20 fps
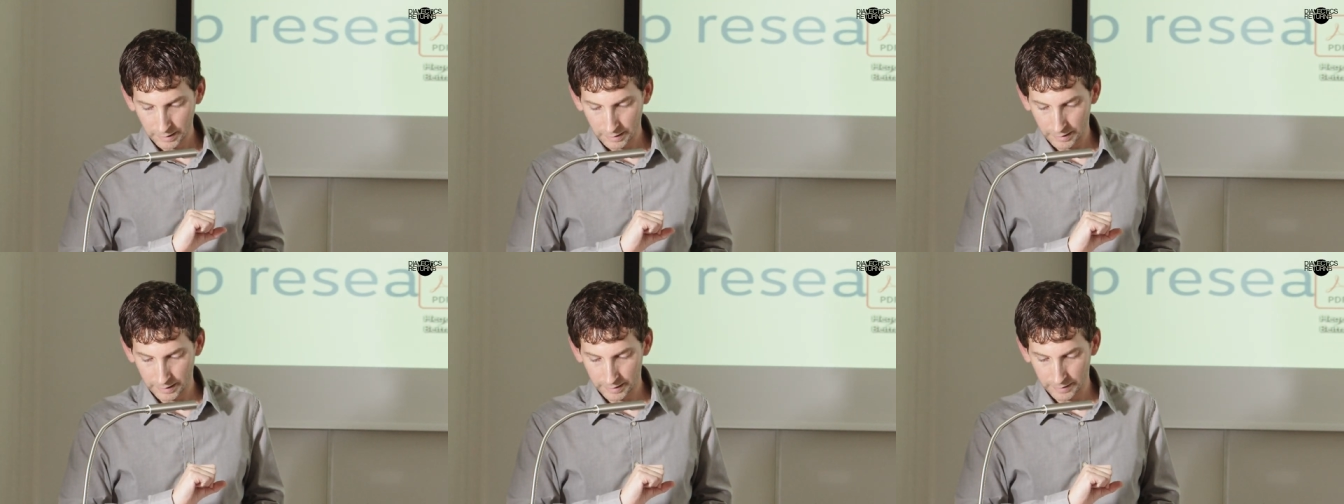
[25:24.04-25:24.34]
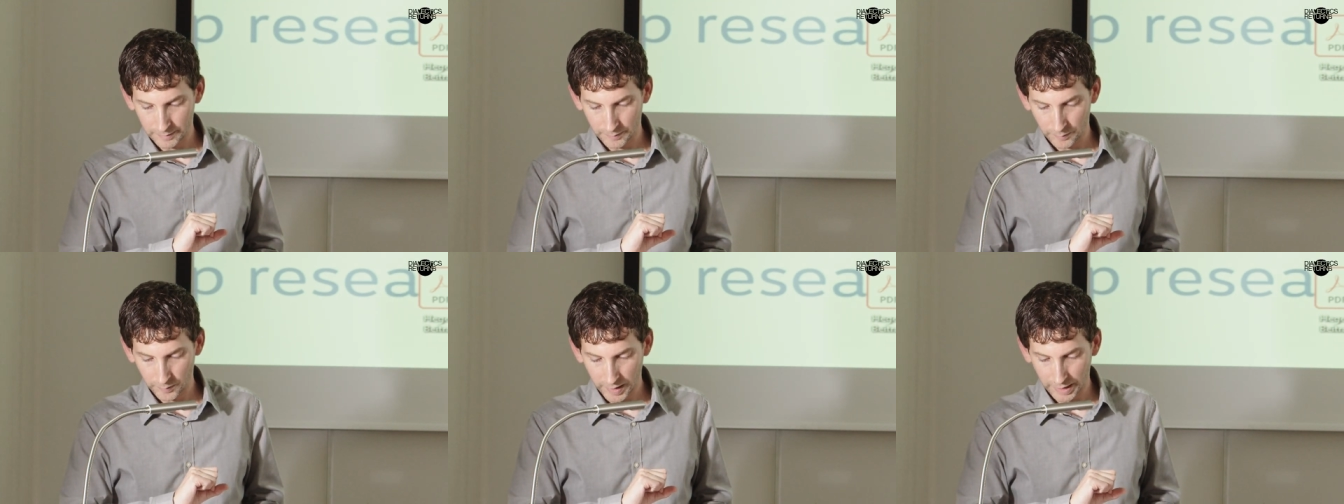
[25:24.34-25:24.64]

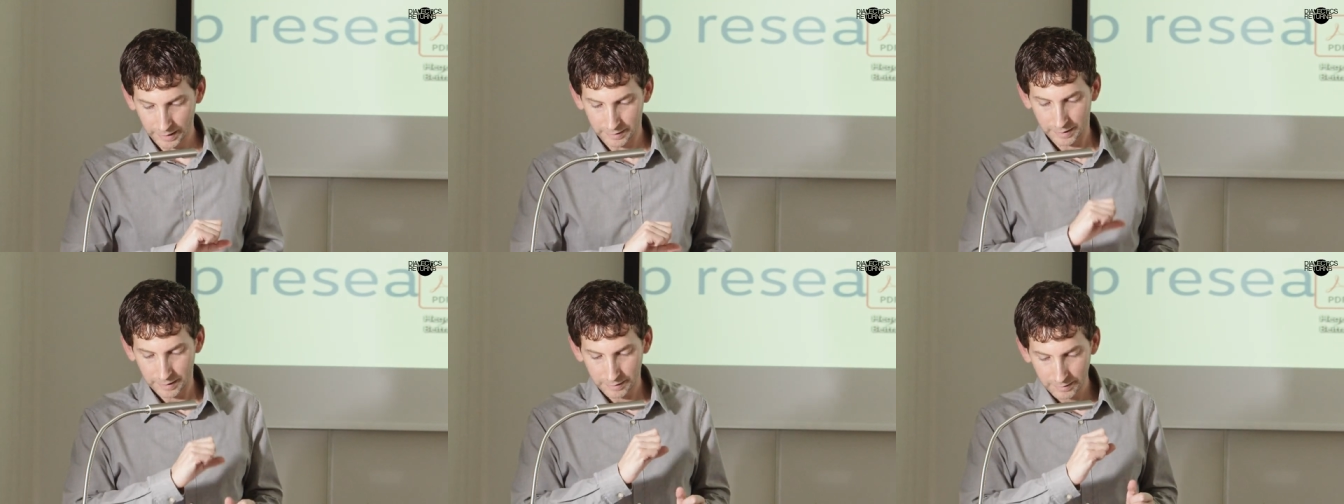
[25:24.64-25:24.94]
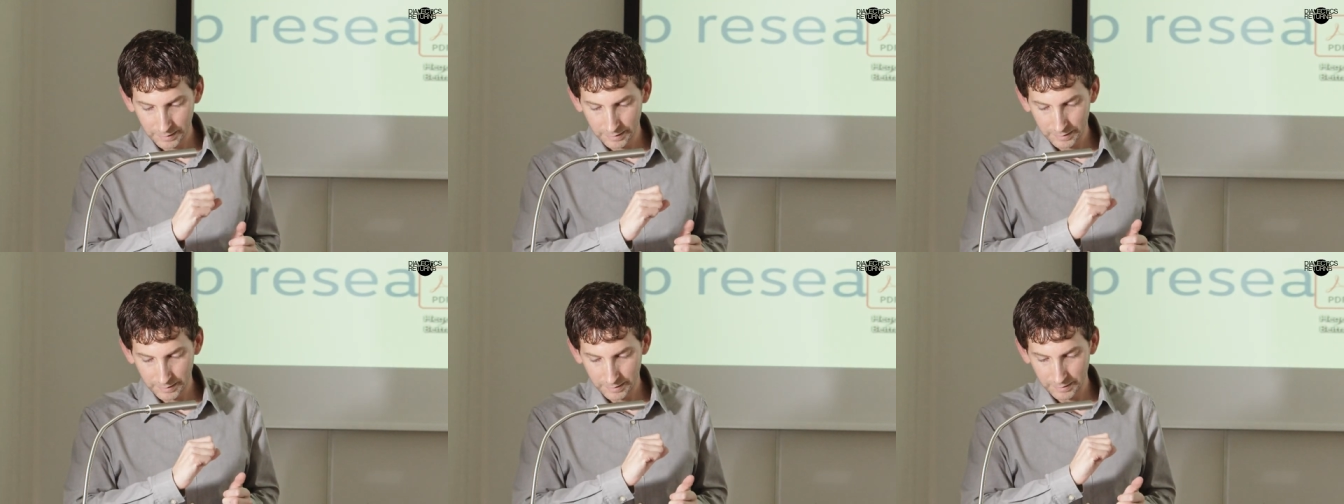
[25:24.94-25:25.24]
Uh, and
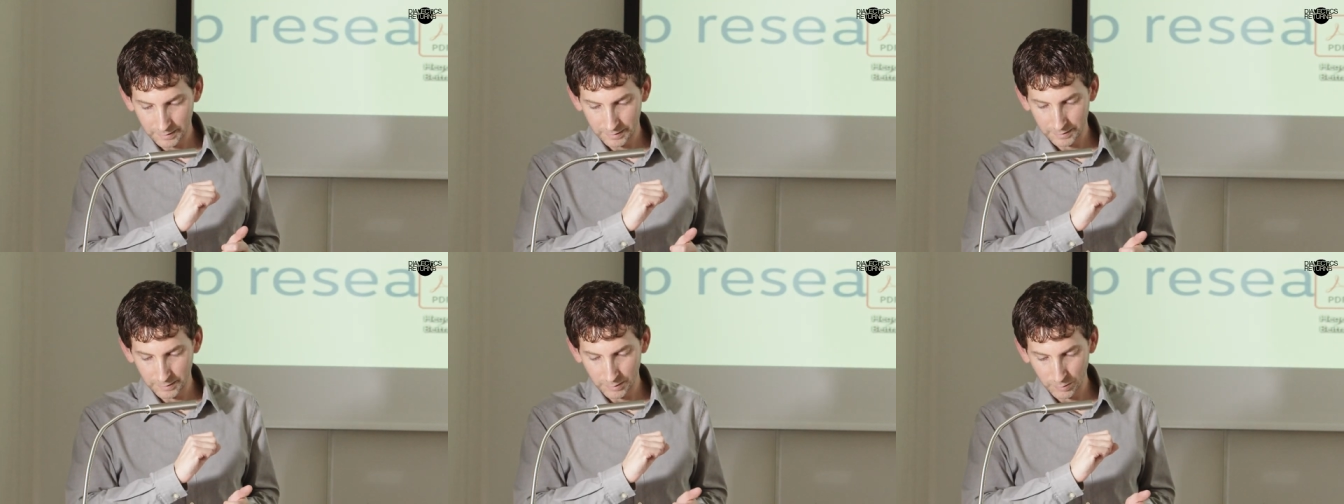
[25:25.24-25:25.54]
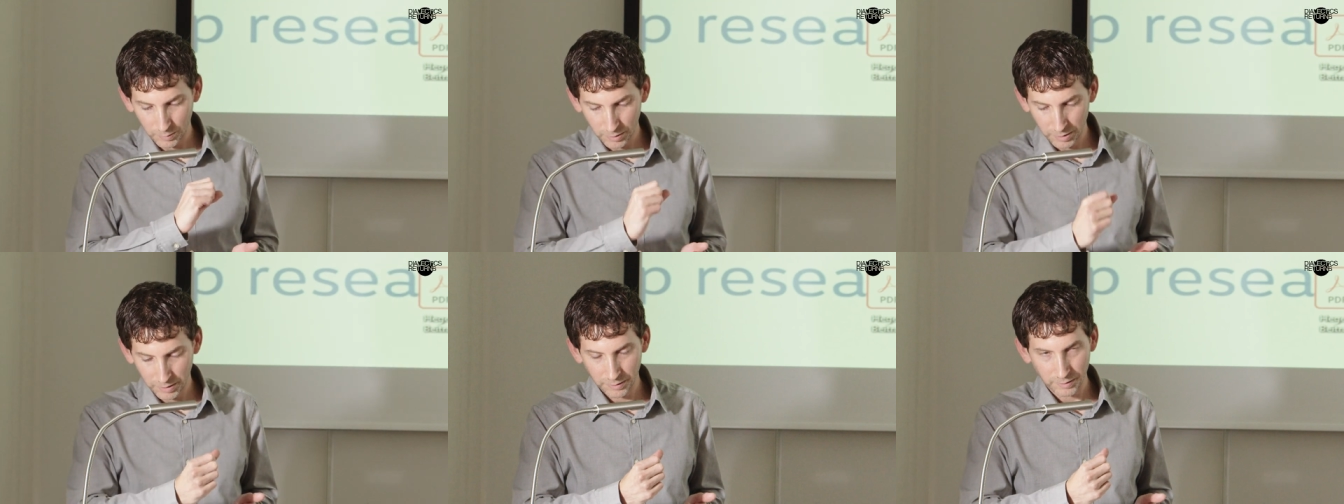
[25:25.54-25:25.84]
yet the, the
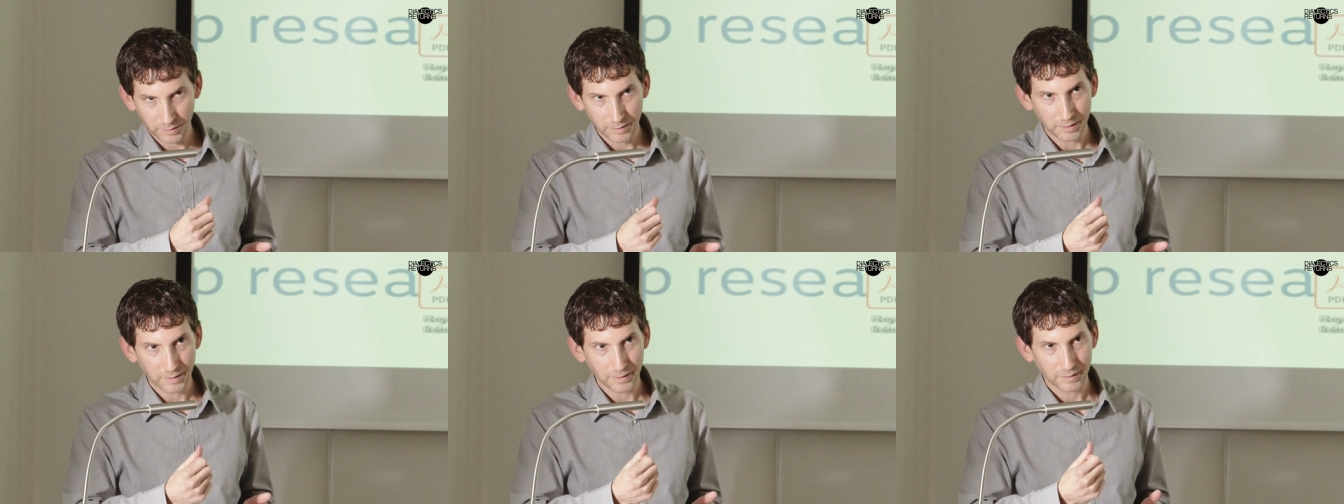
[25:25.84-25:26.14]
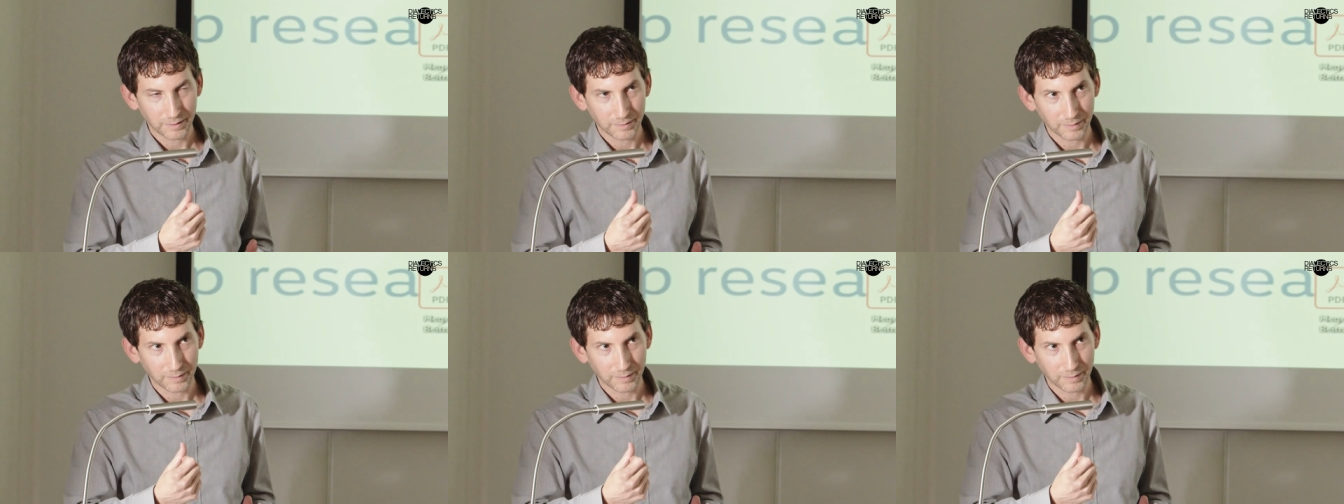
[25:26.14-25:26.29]
world